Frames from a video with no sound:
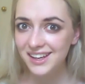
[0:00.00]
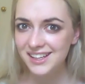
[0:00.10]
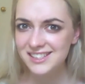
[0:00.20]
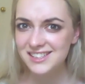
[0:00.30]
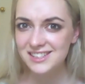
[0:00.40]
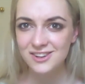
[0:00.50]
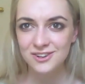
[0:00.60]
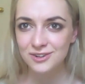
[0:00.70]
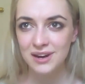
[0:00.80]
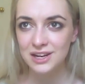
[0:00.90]
It's
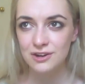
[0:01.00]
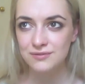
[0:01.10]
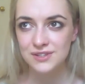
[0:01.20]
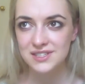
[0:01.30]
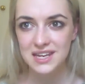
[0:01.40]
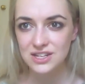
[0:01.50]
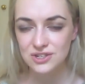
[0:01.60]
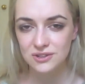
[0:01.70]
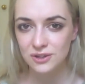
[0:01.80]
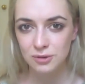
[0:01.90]
not a great
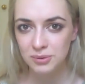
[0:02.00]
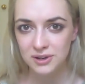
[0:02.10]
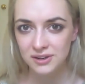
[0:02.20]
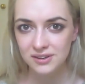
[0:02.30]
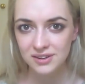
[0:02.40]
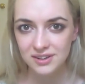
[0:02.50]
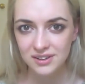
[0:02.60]
conversational opener.